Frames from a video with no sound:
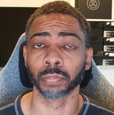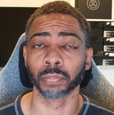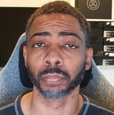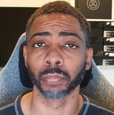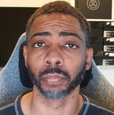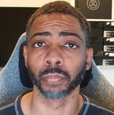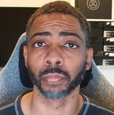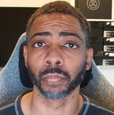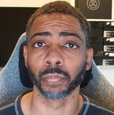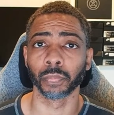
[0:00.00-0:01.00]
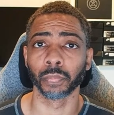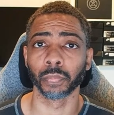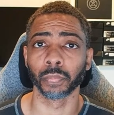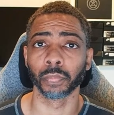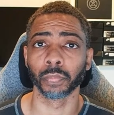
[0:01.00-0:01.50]

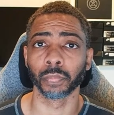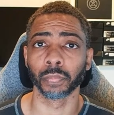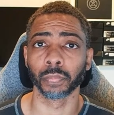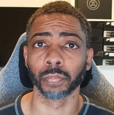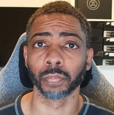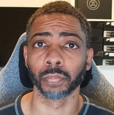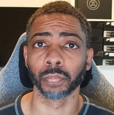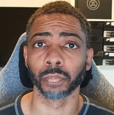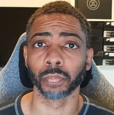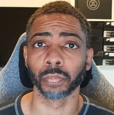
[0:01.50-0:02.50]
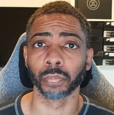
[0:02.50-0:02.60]
(silence)